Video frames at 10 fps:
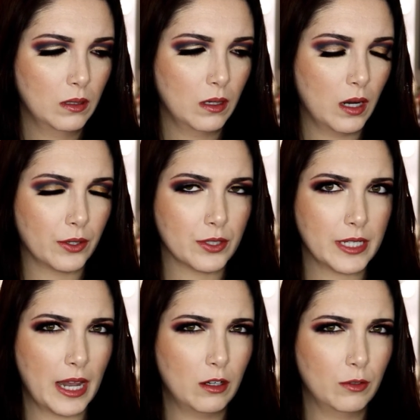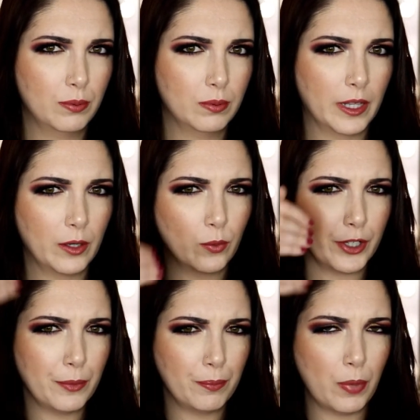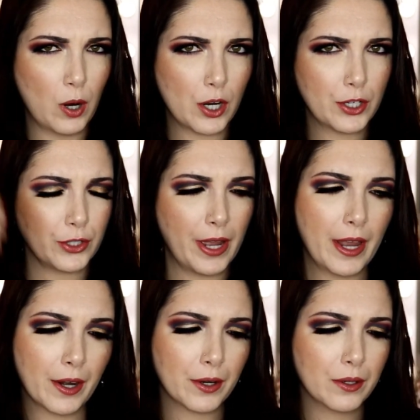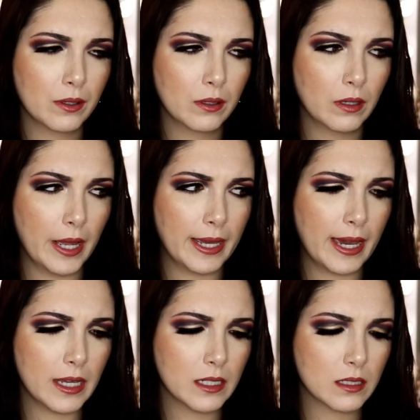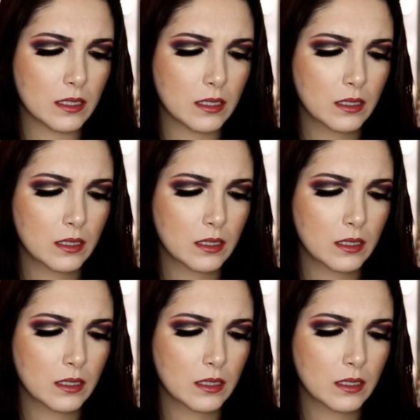on your scalp, like where you part your hair, I guess.